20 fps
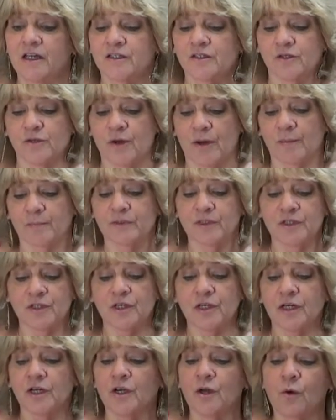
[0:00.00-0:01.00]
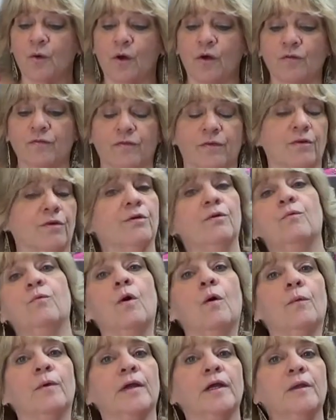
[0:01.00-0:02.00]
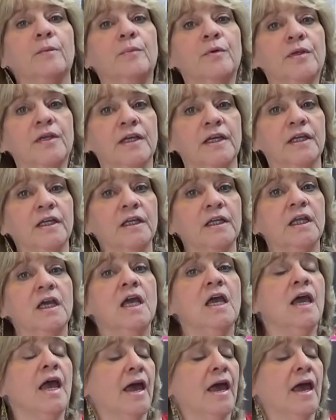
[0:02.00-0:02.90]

So I'm just going to go over what we're going to put in